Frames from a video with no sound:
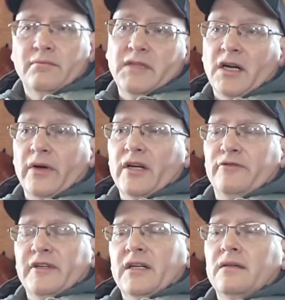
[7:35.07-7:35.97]
you know, he'll
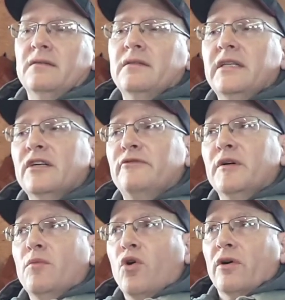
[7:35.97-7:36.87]

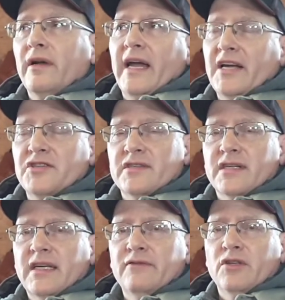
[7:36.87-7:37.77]
feel more anxious
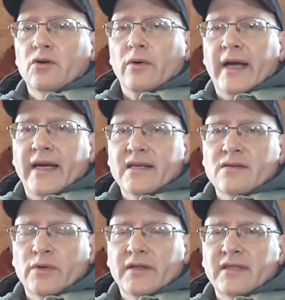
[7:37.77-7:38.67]
to give you a
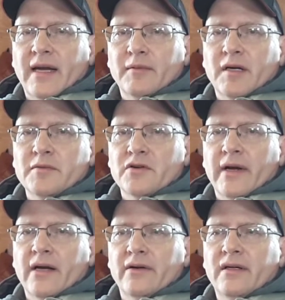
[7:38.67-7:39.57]
raise when the time comes
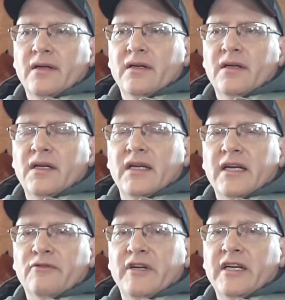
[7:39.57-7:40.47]
around,
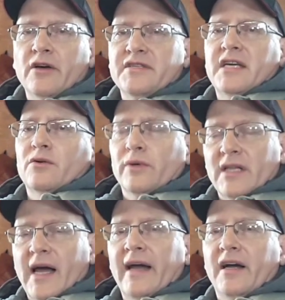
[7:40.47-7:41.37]
if he knows he can
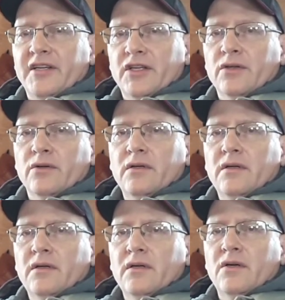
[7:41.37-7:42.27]
rely on you
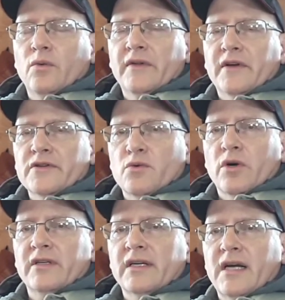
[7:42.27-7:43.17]
when there's
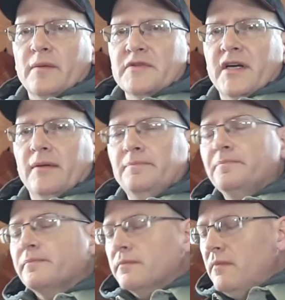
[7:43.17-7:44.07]
work that comes
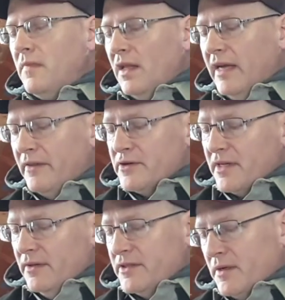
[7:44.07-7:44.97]
up. Now,
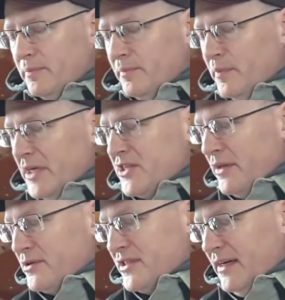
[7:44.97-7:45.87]
there's a bunch of
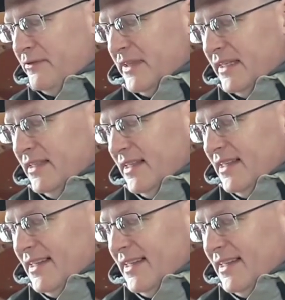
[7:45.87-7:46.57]
other stuff that